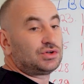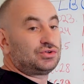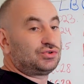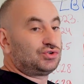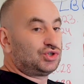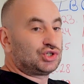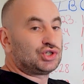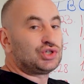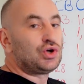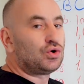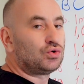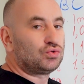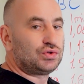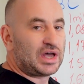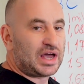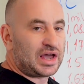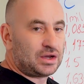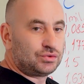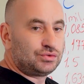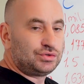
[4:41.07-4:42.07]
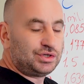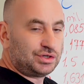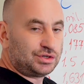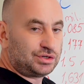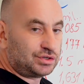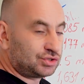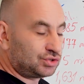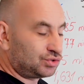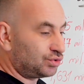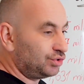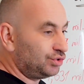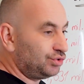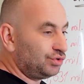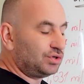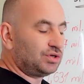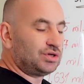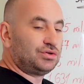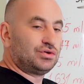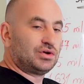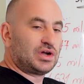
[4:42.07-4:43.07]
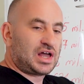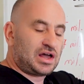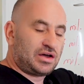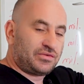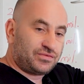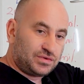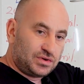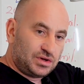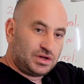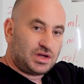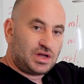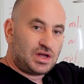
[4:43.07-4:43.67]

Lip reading: There's no down years, or you have